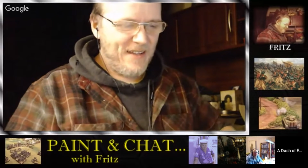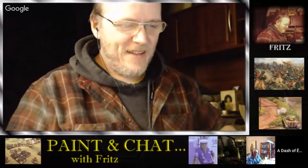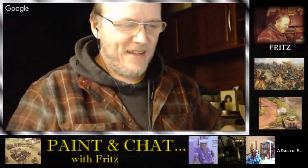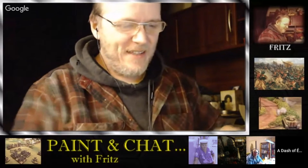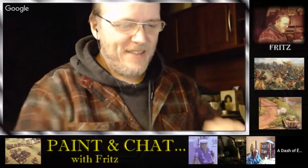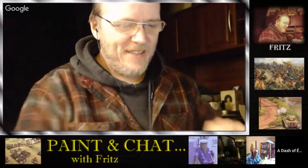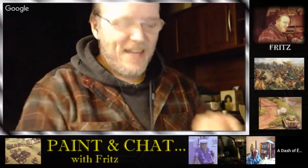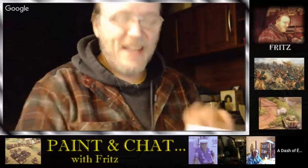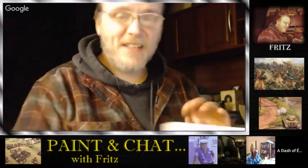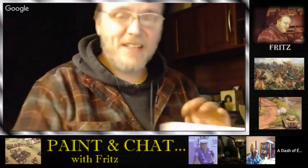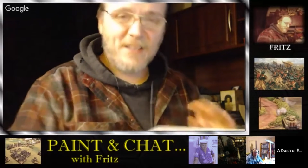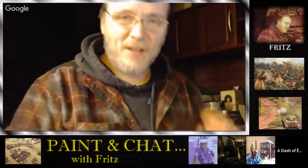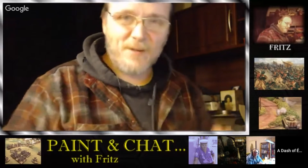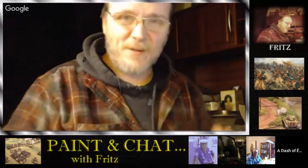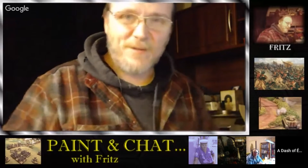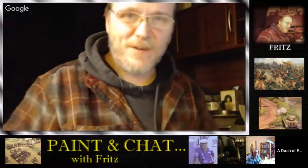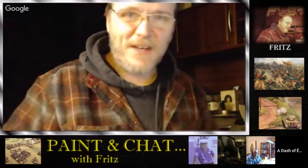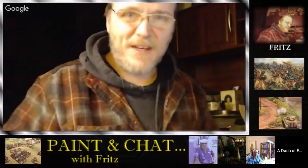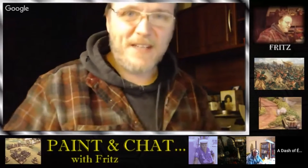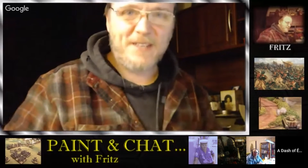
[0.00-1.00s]
A tactical
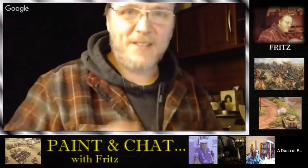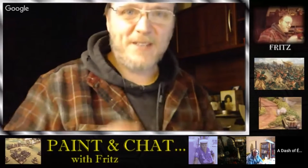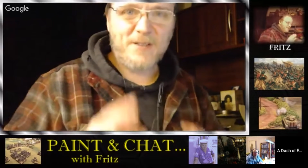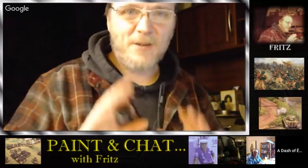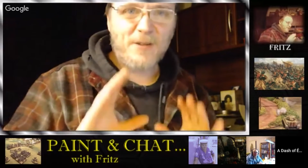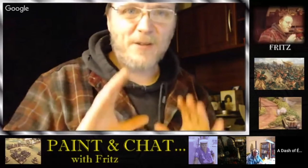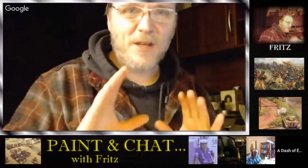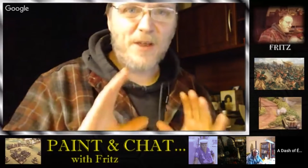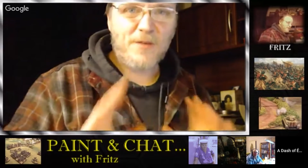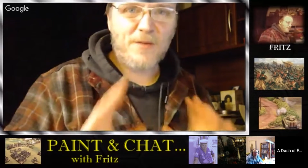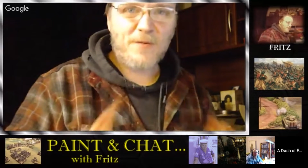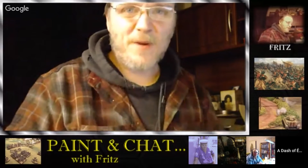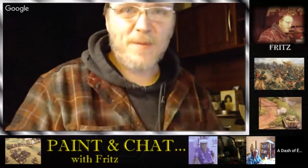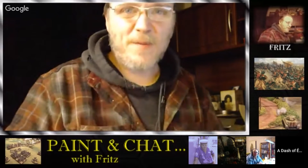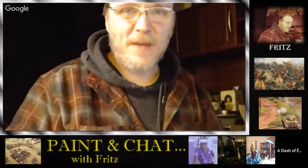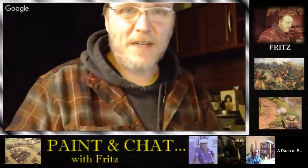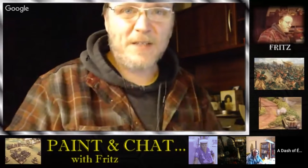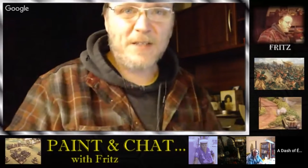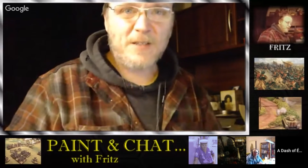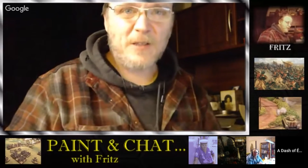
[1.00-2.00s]
phase is only 3
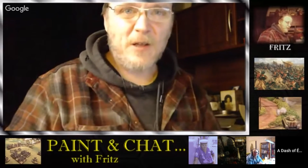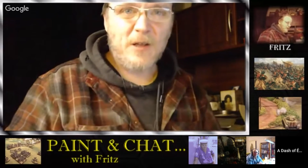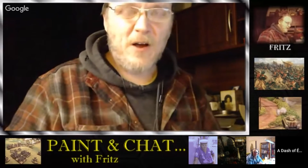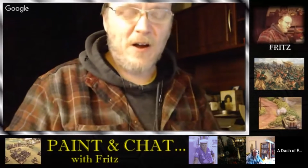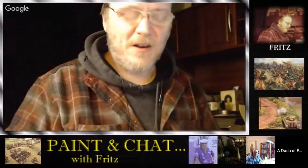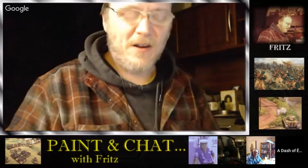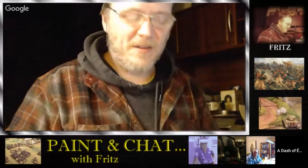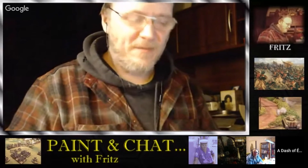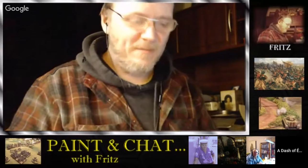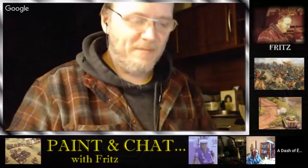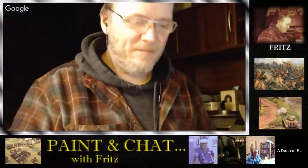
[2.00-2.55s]
minutes long.